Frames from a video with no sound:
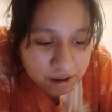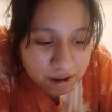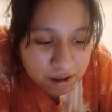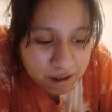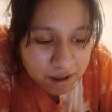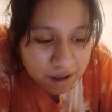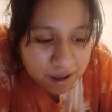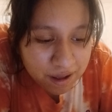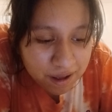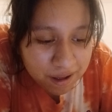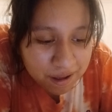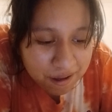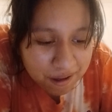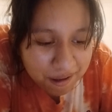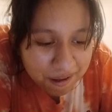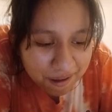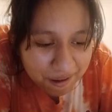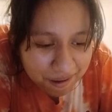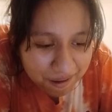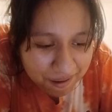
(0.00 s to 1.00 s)

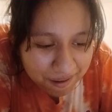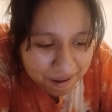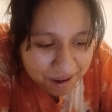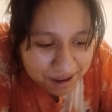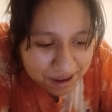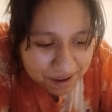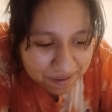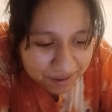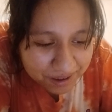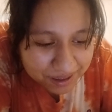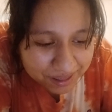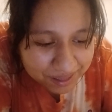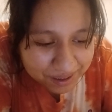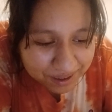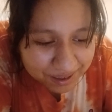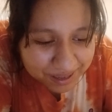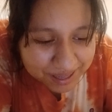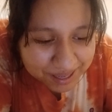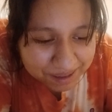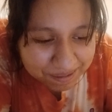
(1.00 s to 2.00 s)
oh i never
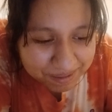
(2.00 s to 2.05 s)
saw